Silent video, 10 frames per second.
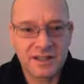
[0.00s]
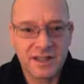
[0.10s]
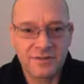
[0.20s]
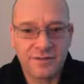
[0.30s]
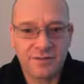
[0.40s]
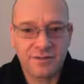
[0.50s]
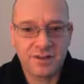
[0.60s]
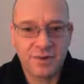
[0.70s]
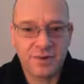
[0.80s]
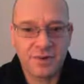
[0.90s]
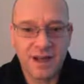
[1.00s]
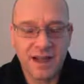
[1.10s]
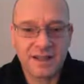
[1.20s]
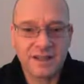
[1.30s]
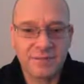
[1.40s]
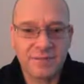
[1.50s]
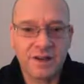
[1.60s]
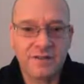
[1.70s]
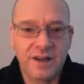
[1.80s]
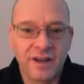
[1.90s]
that Ferrexpo has in front
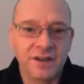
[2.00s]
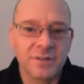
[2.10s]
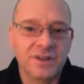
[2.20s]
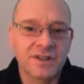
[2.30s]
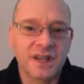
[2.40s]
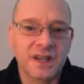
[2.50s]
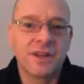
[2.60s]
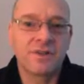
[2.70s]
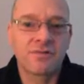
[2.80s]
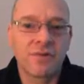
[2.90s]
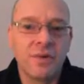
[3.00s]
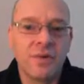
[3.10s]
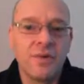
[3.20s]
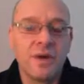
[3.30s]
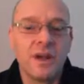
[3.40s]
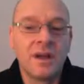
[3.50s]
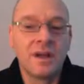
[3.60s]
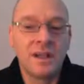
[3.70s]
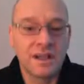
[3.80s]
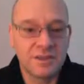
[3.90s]
of it. In other words, can it grow
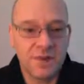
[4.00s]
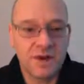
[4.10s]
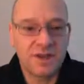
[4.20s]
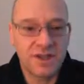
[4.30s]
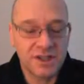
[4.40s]
its market